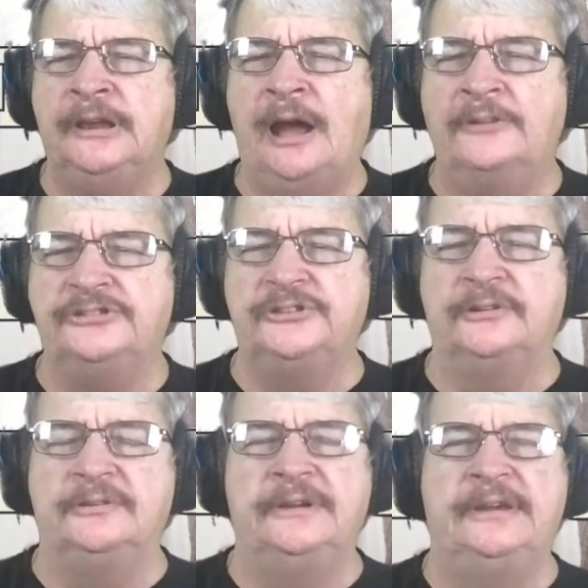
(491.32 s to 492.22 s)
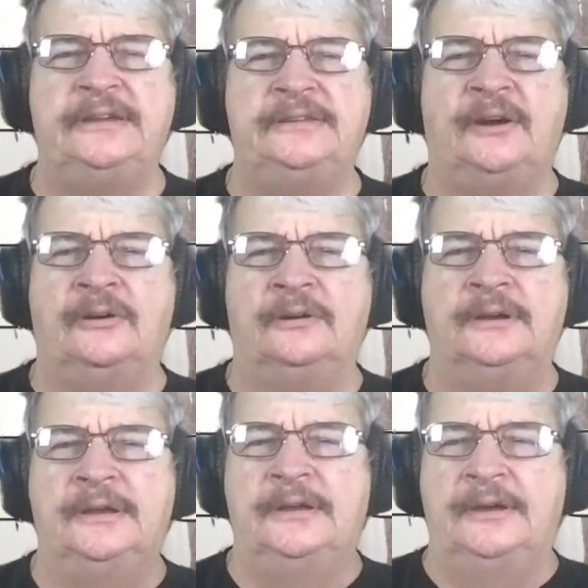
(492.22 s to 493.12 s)
got sugar in it,
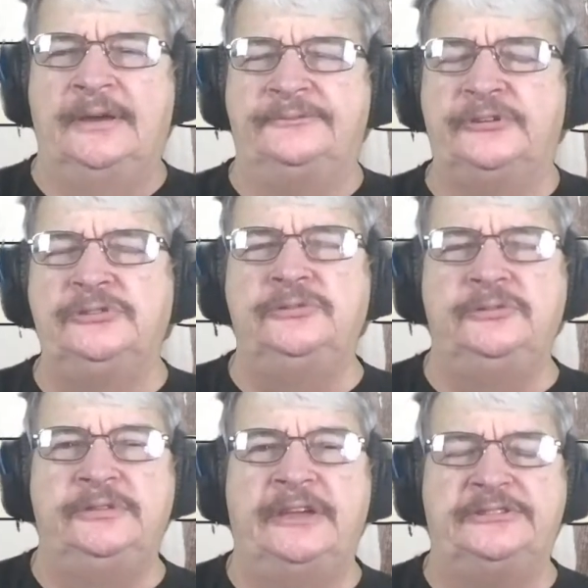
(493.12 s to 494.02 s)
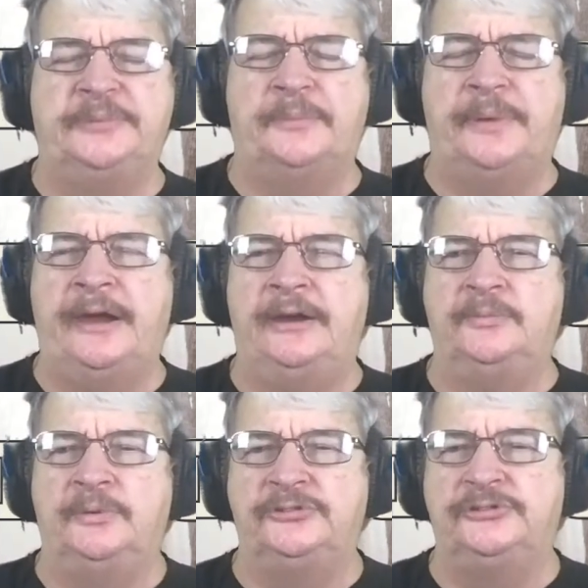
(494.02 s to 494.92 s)
or food that's
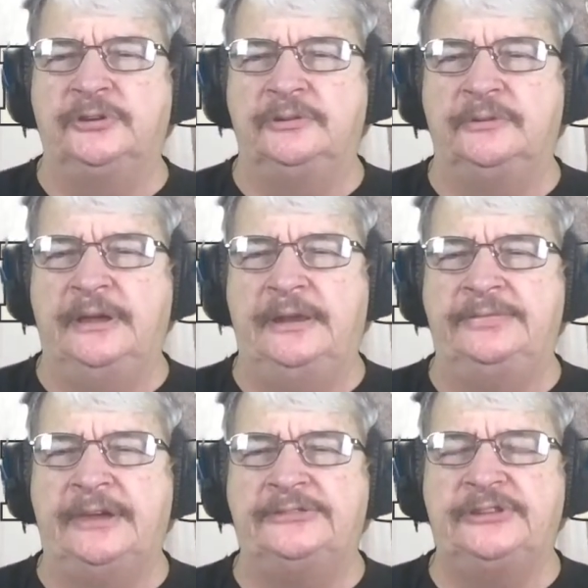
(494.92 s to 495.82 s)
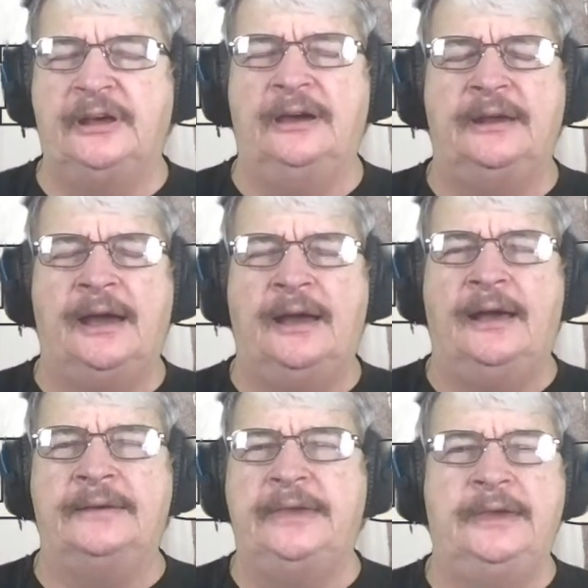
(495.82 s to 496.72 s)
prepared with sugar in it. That's not.
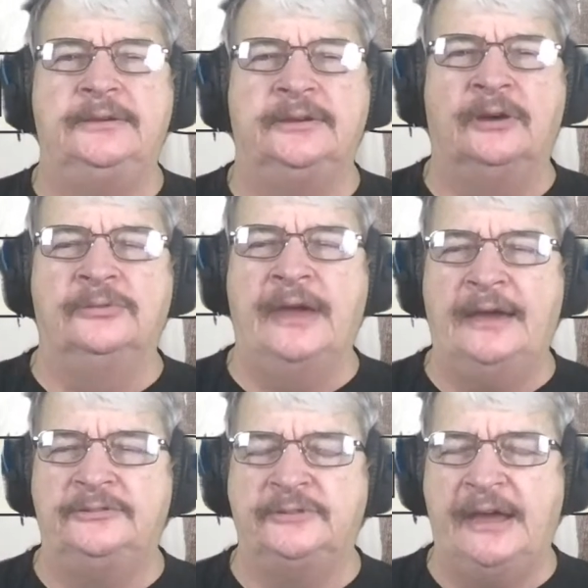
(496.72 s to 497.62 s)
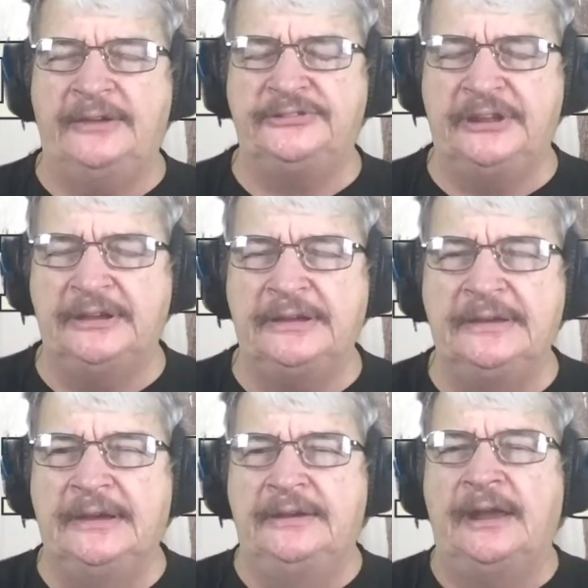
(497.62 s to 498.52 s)
I can't go that
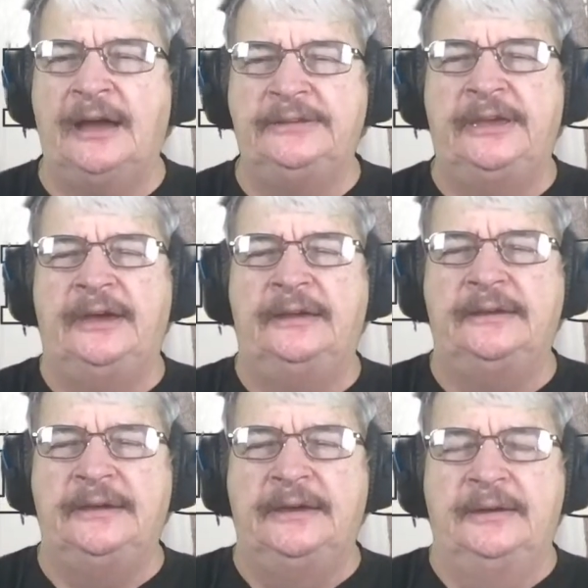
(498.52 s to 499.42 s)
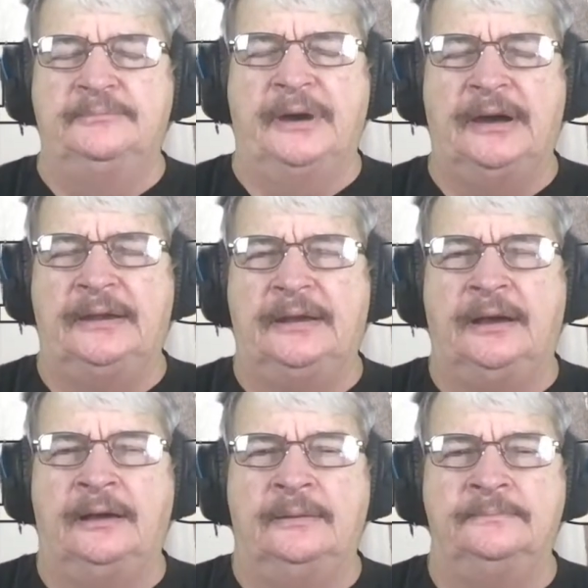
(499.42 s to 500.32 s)
drastic, not yet.
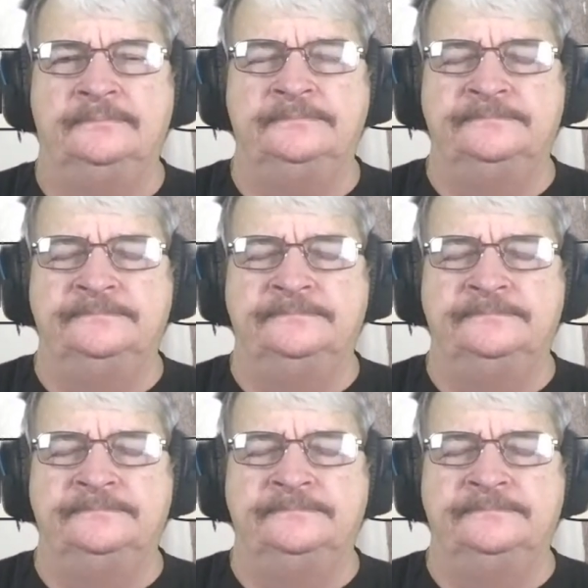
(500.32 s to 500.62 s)
But